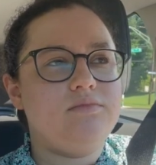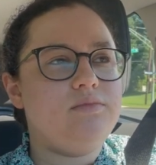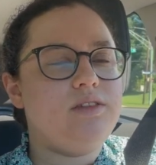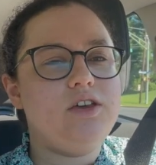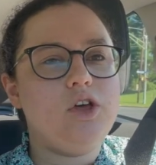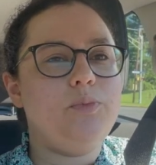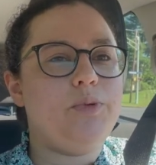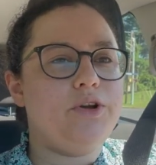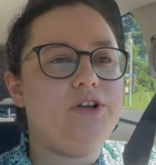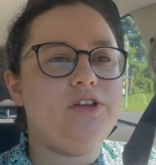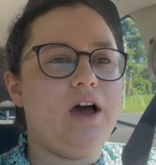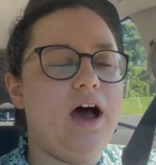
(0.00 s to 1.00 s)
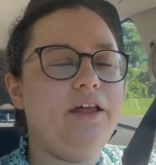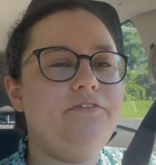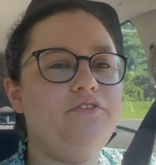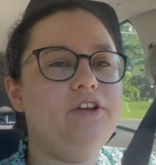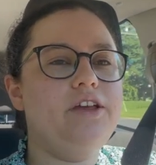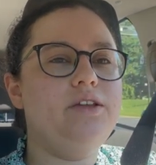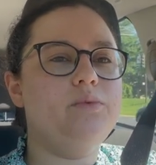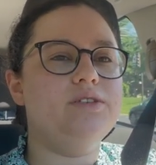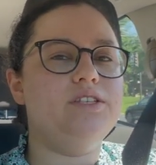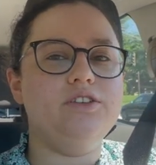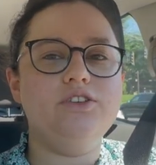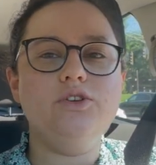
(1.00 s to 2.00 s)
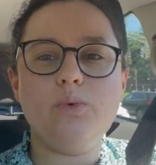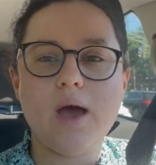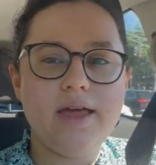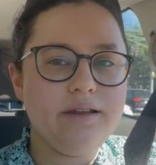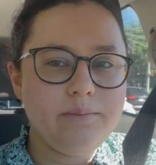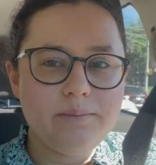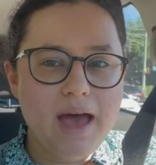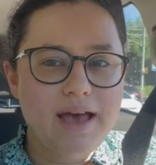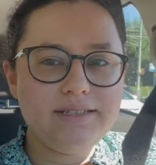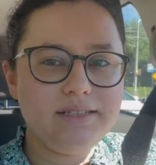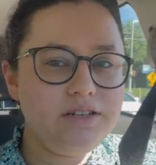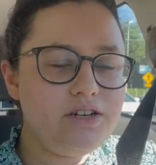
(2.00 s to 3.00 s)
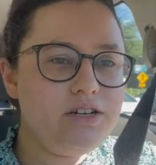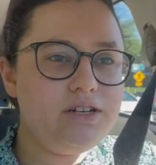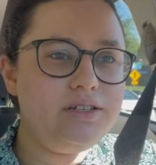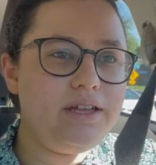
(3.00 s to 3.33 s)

Gilbert Gottfried was a UN ambassador?